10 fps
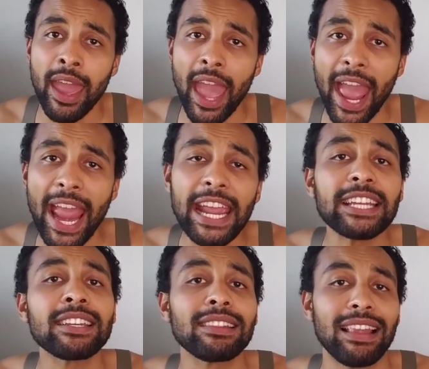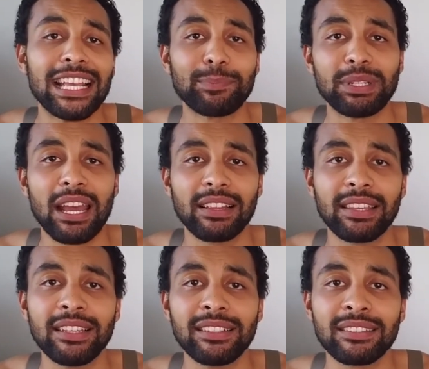And last but not
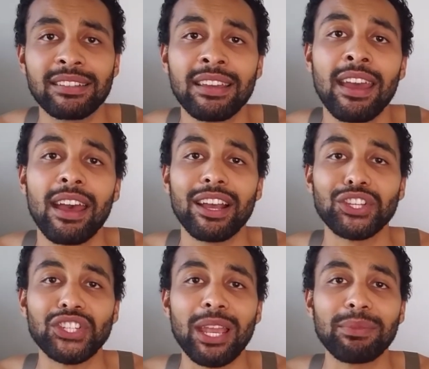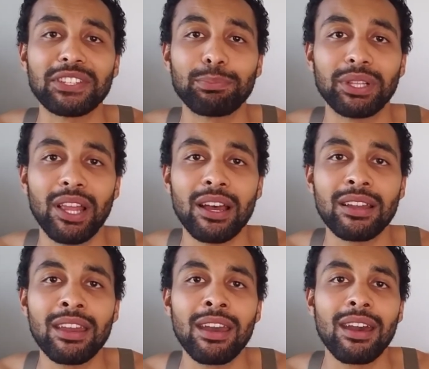least, a shameless plug
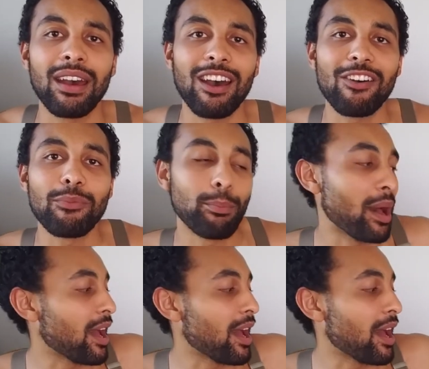of my